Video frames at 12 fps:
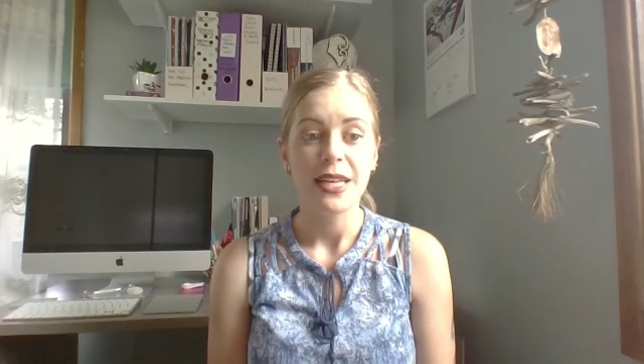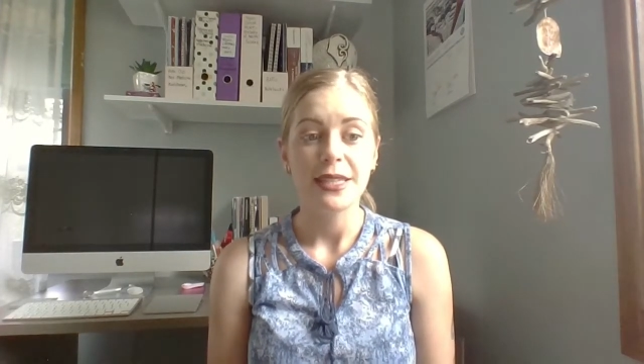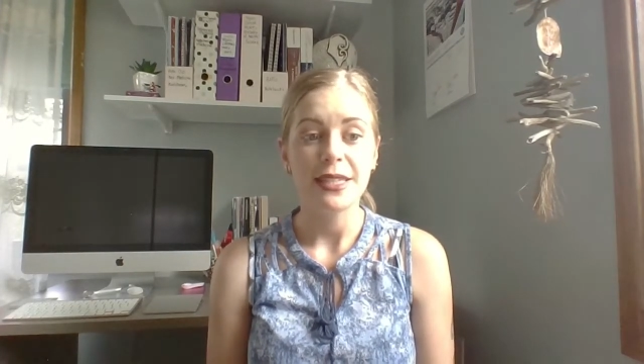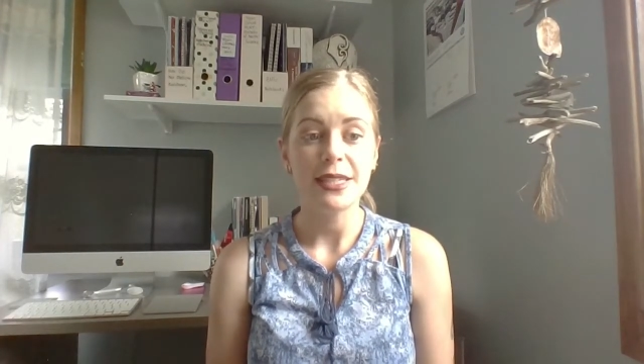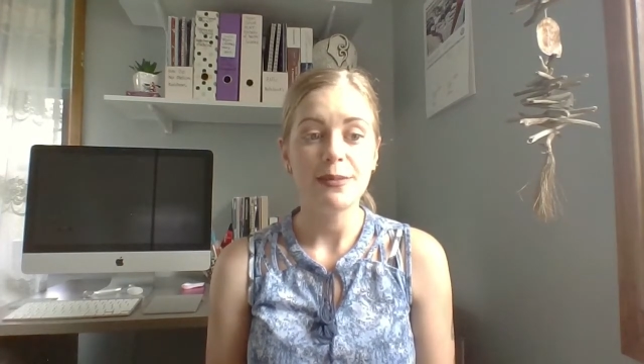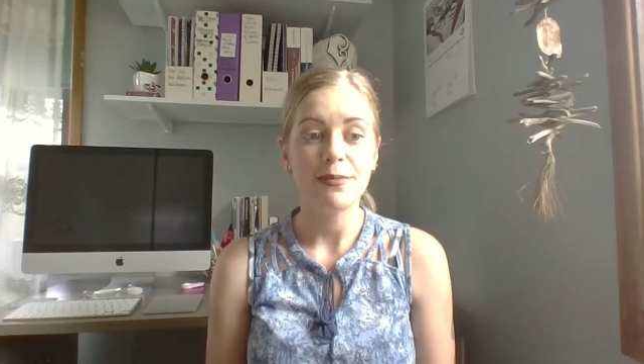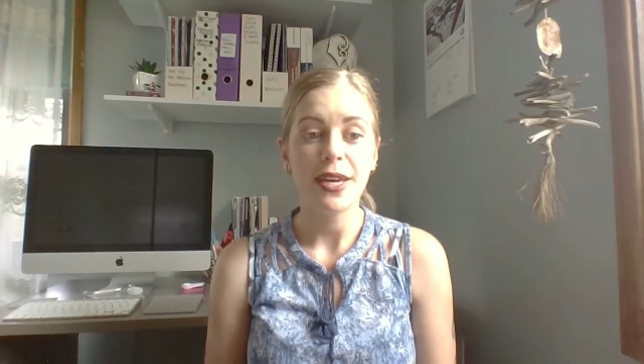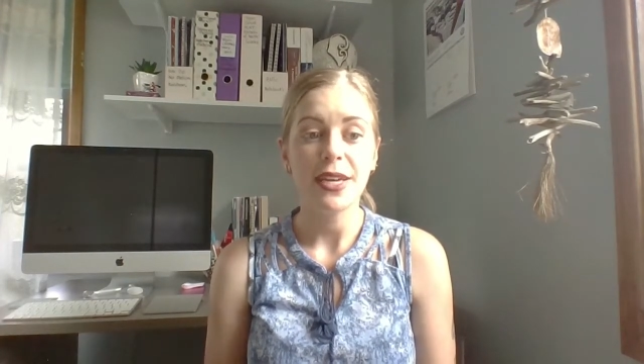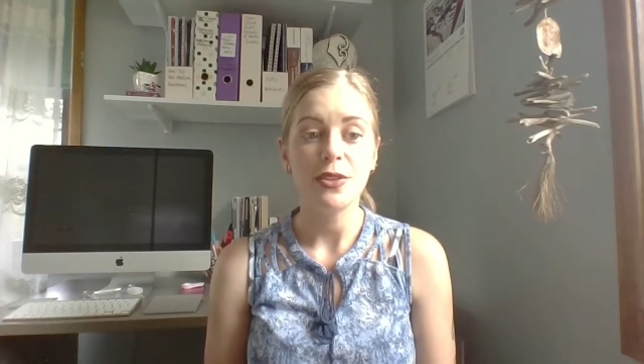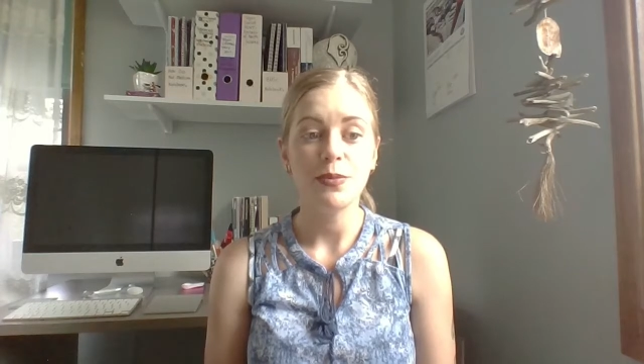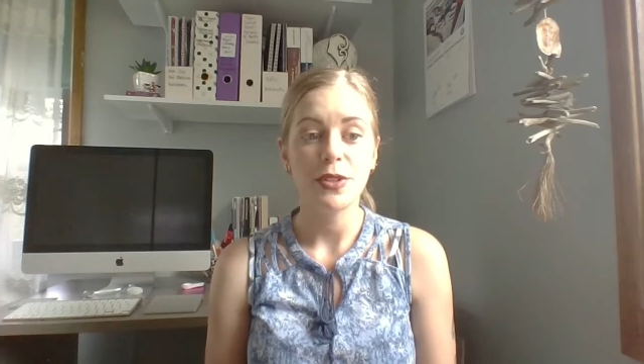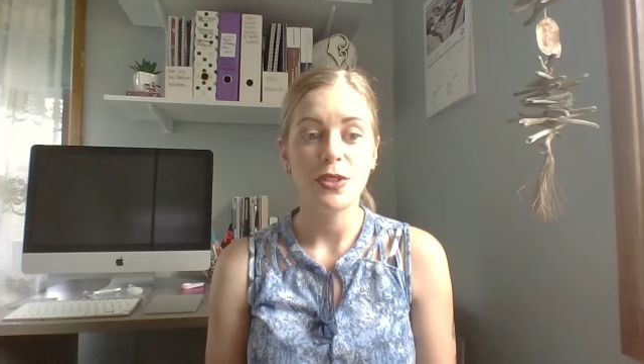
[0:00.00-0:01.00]
This
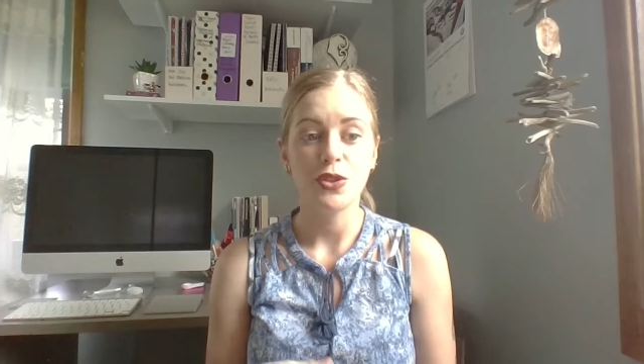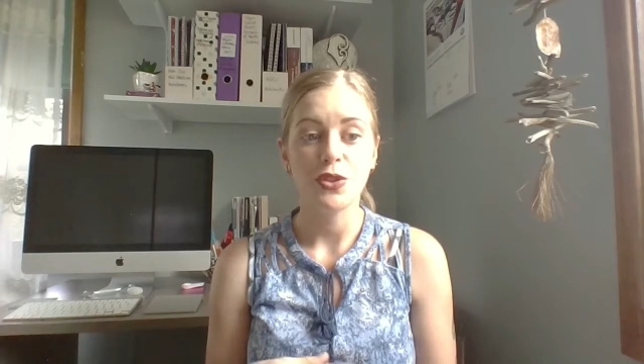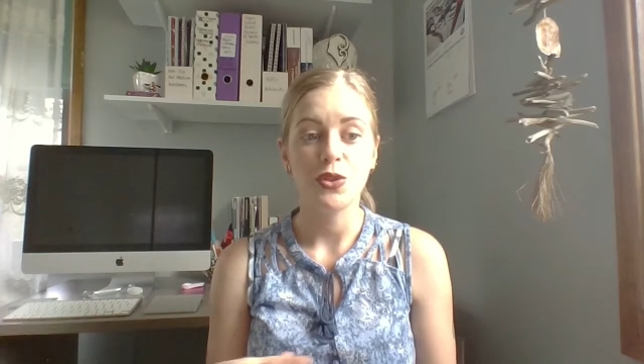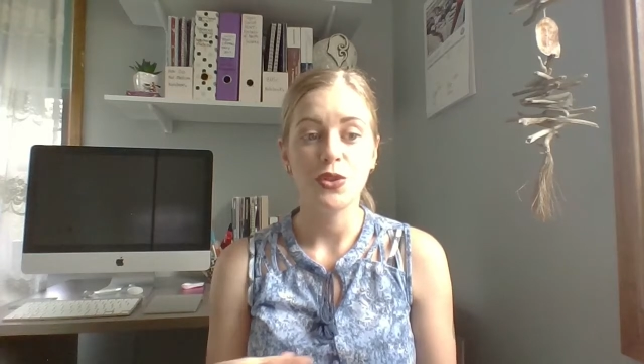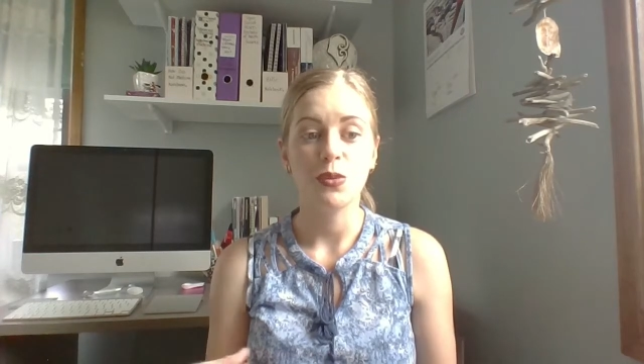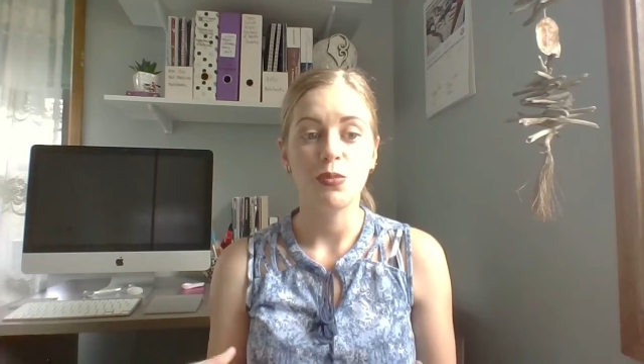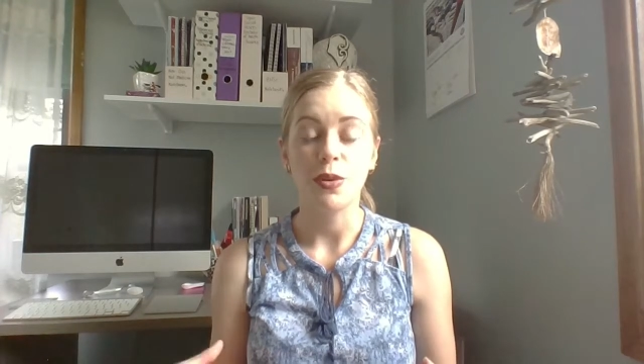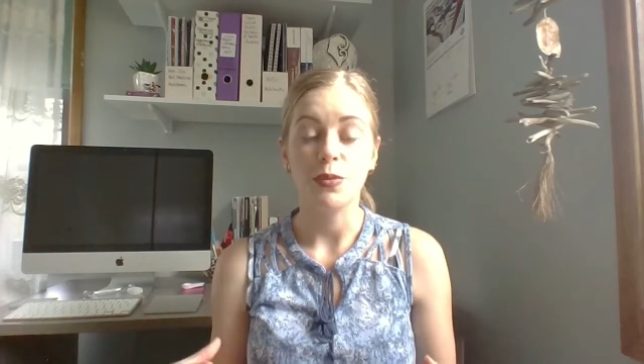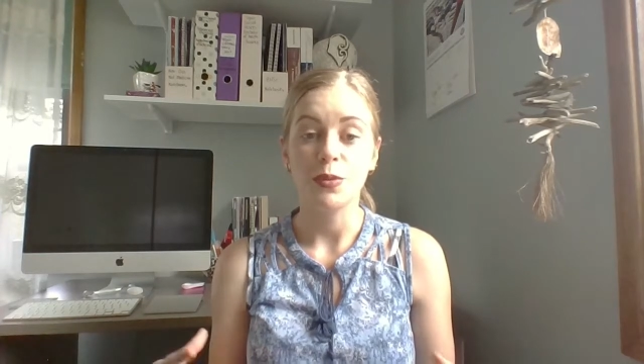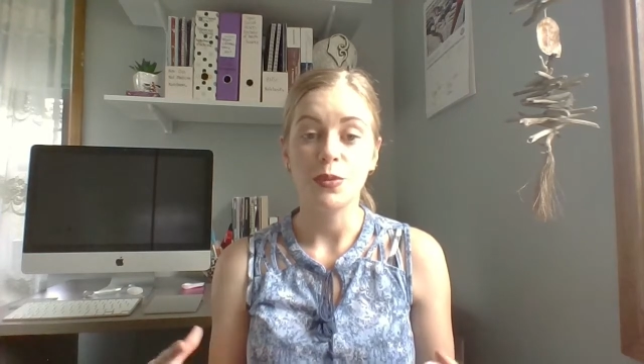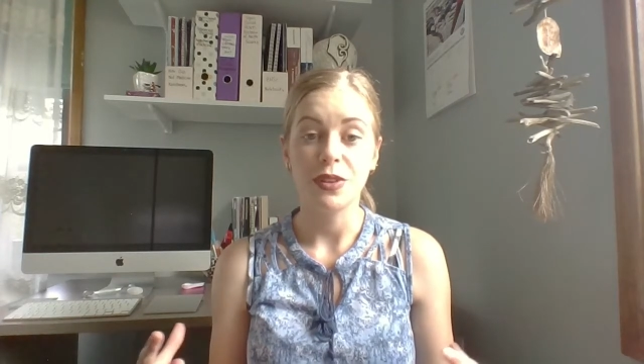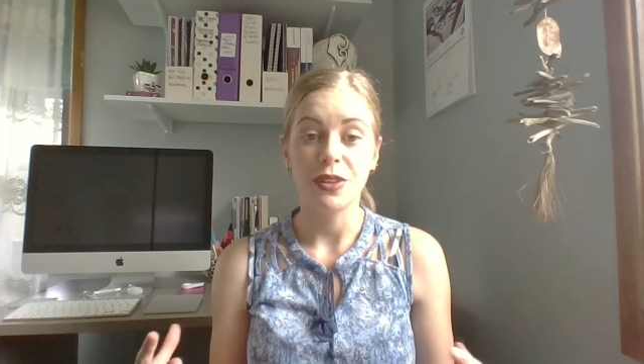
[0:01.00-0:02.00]
may be due to a
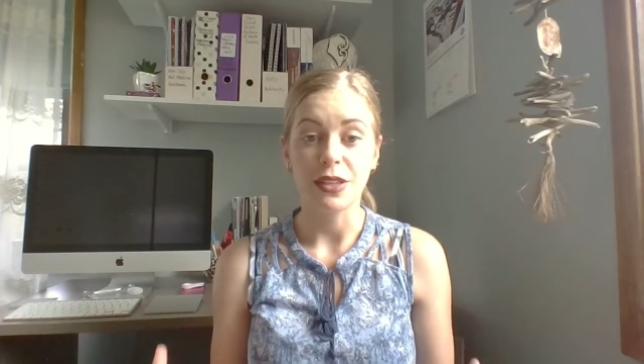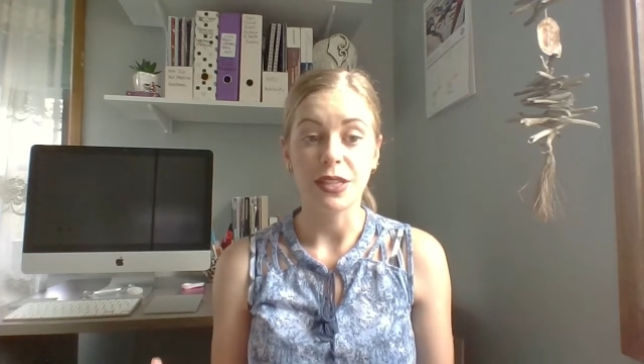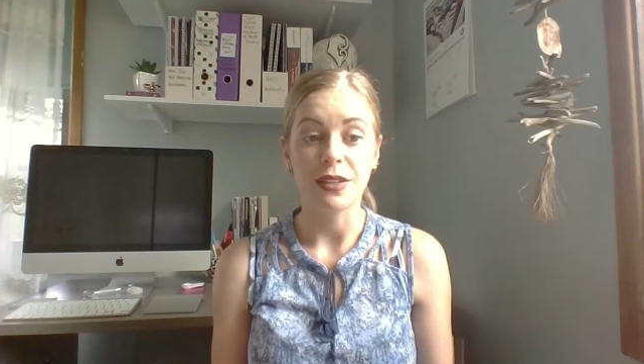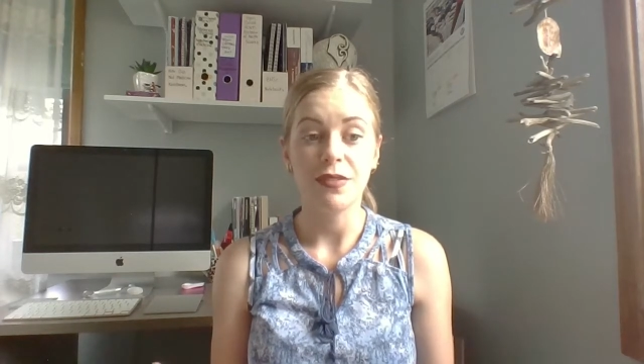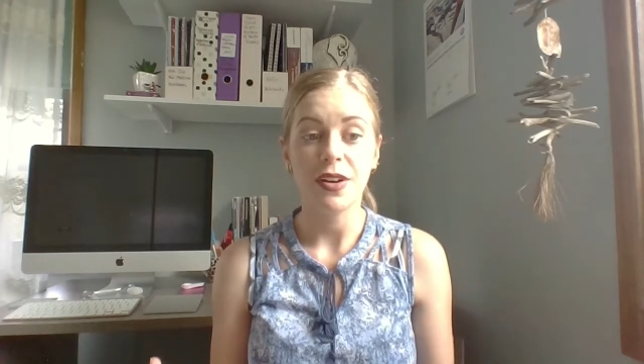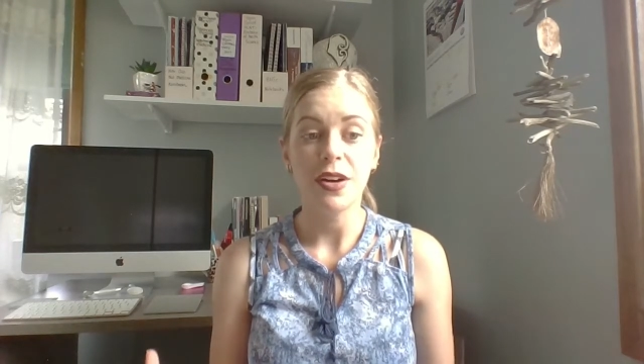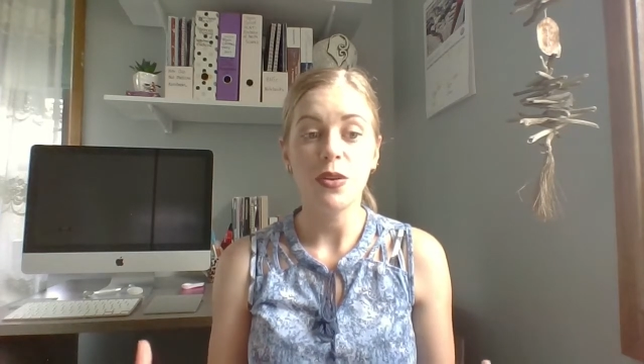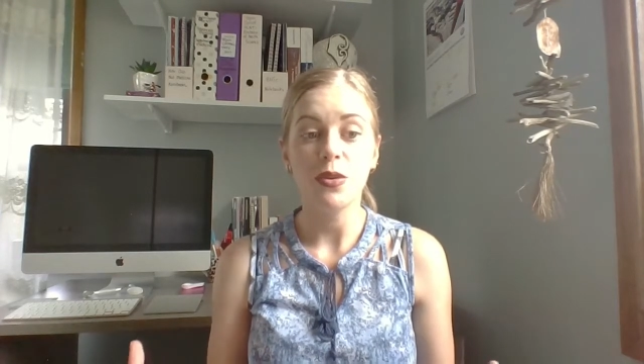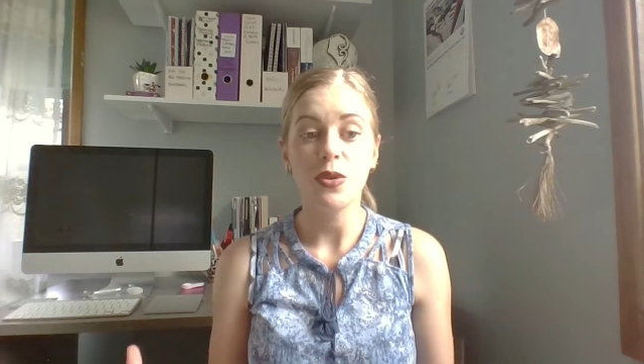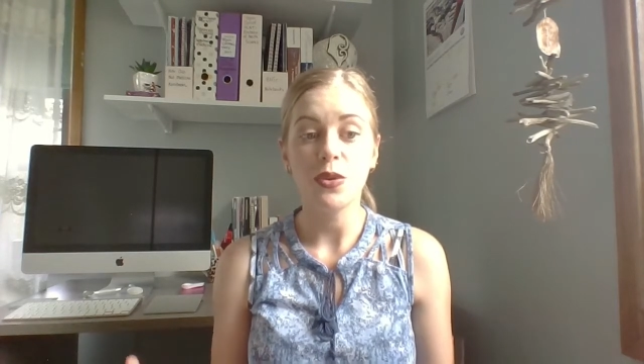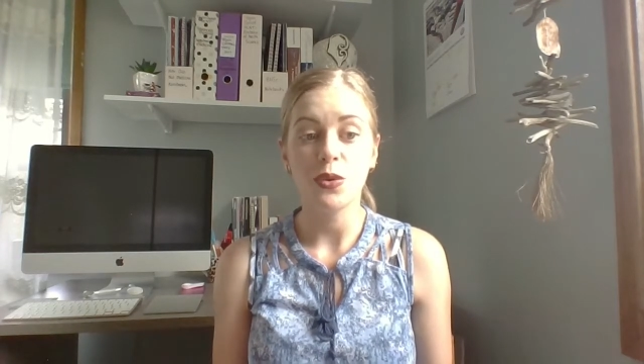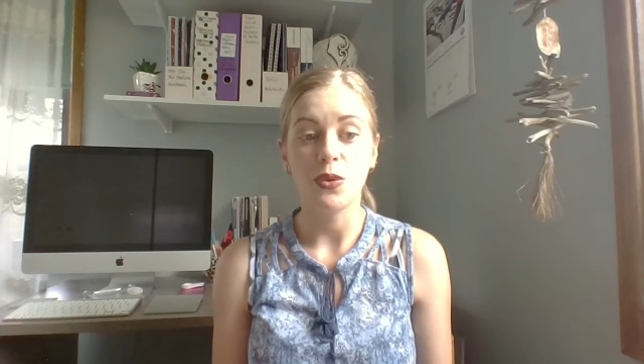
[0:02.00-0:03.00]
problem with the liver
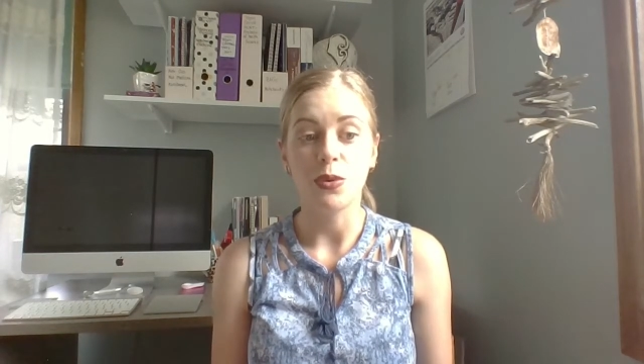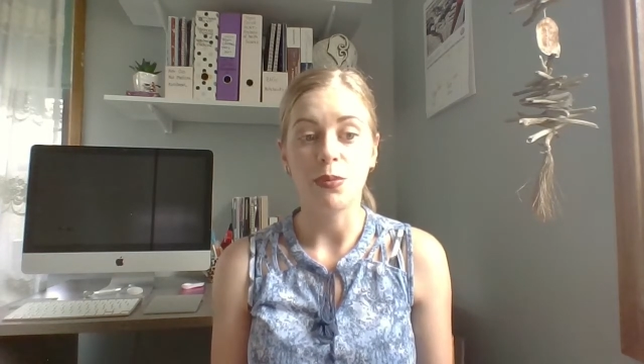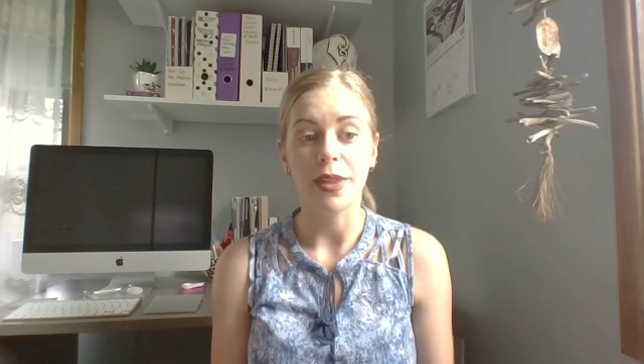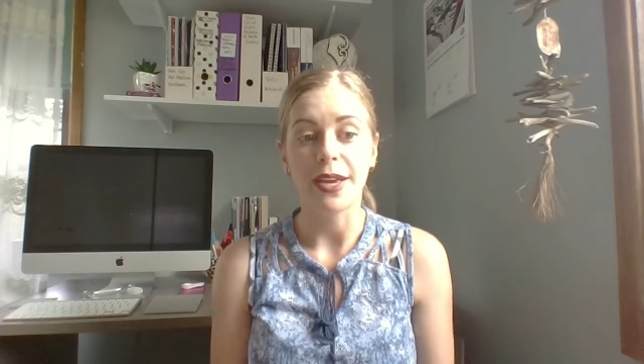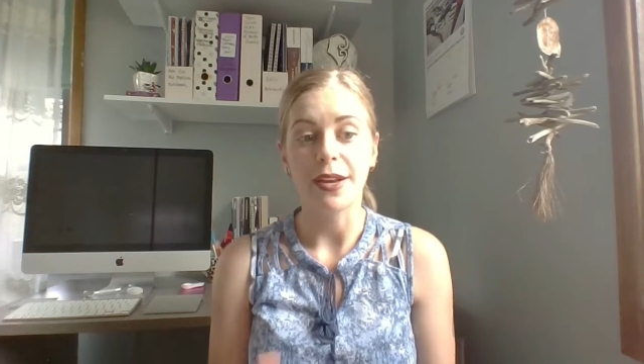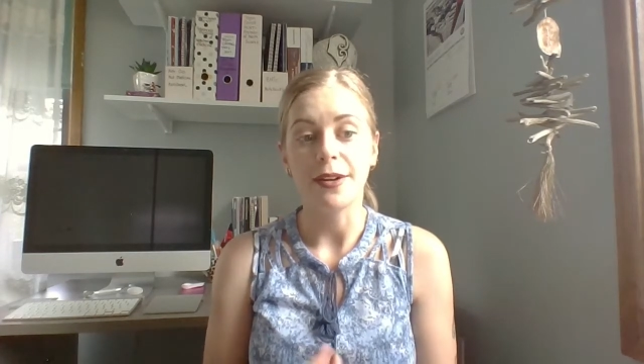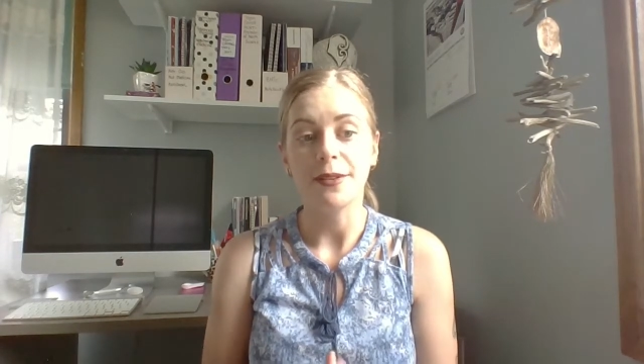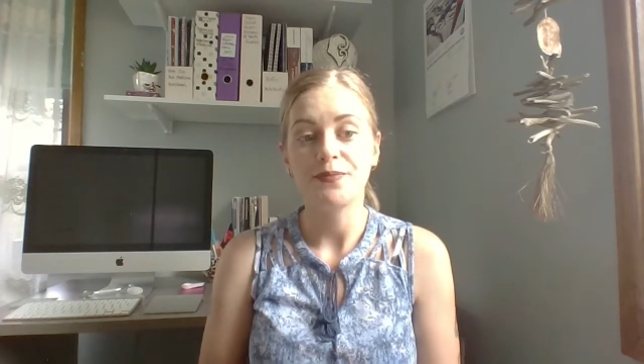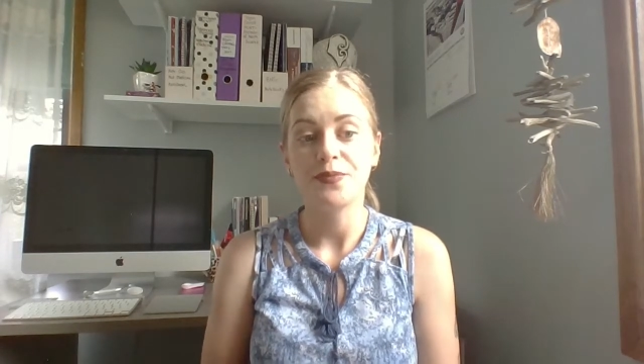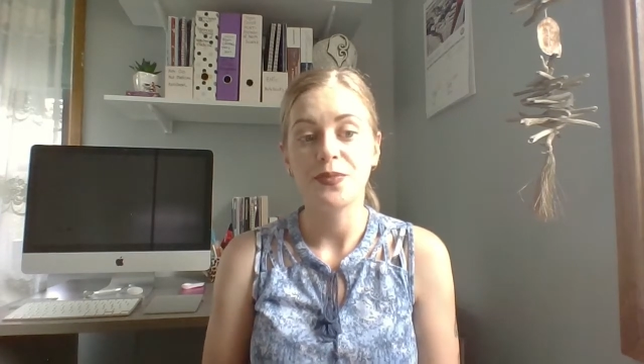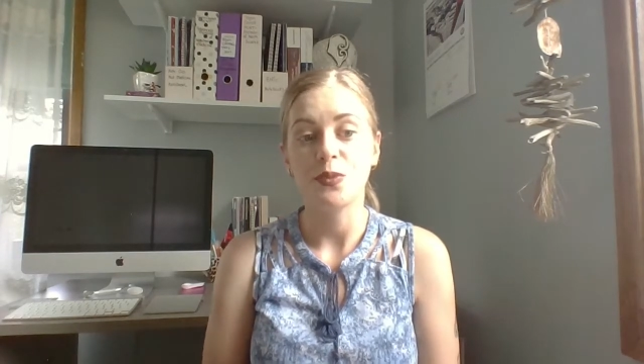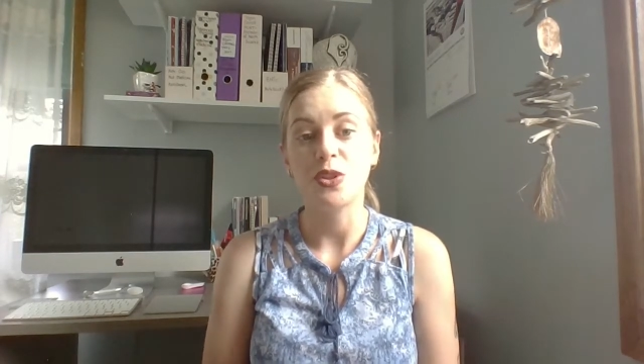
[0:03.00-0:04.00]
or the gallbladder,